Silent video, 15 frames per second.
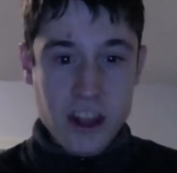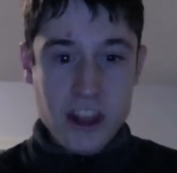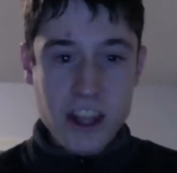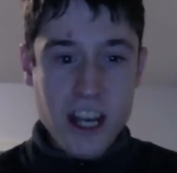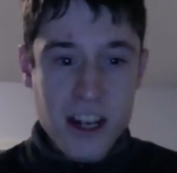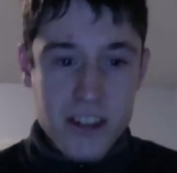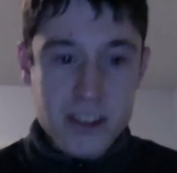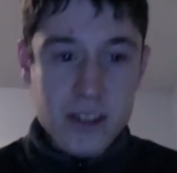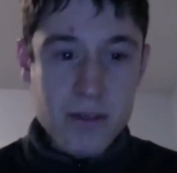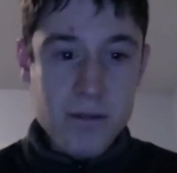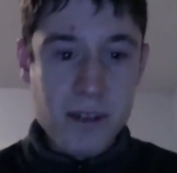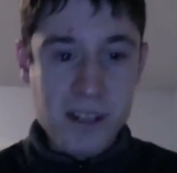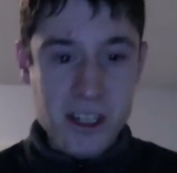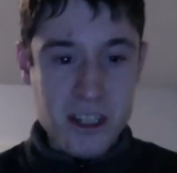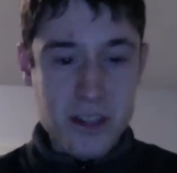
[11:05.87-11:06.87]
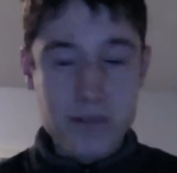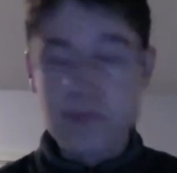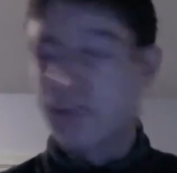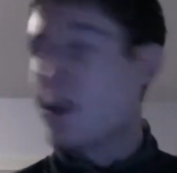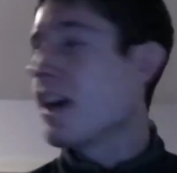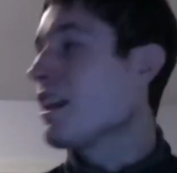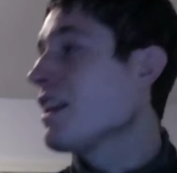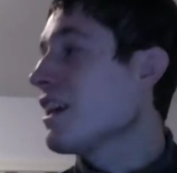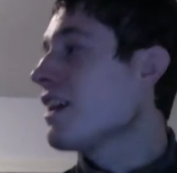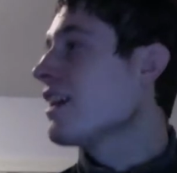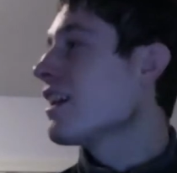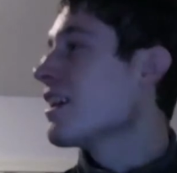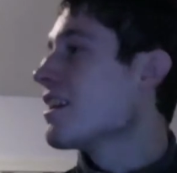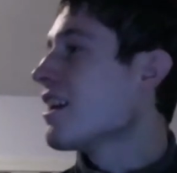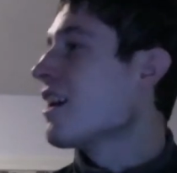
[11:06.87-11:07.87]
1,000 Words.
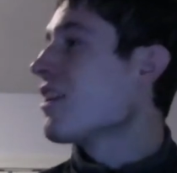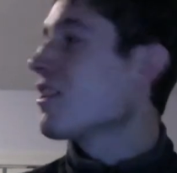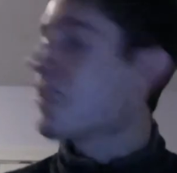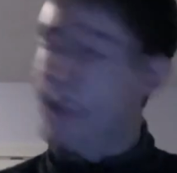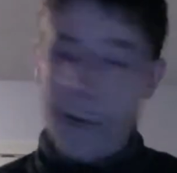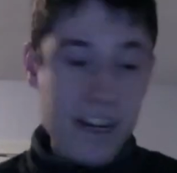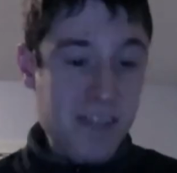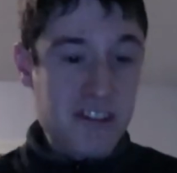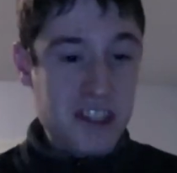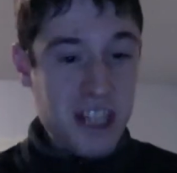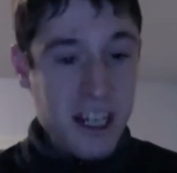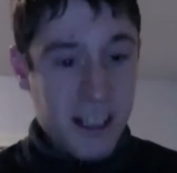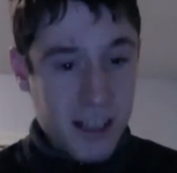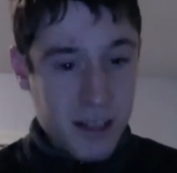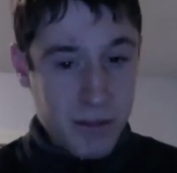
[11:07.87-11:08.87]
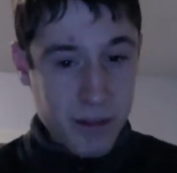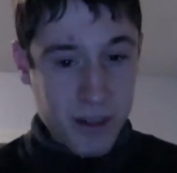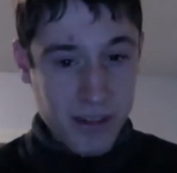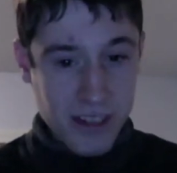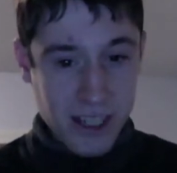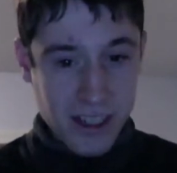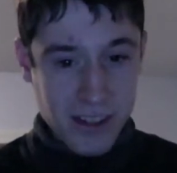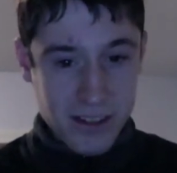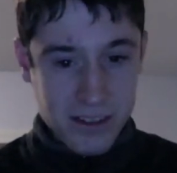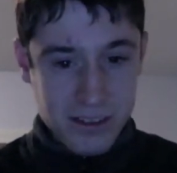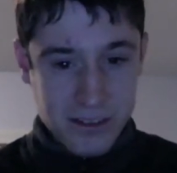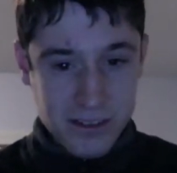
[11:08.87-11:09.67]
Finally, another Adam Sandler movie.